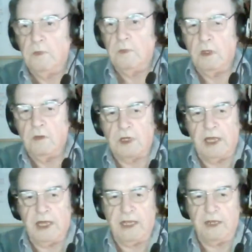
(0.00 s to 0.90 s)

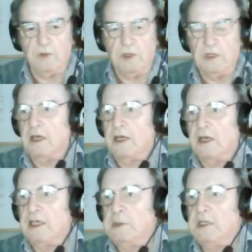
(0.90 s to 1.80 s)
Okay, we're
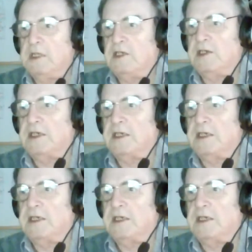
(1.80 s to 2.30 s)
live. Let's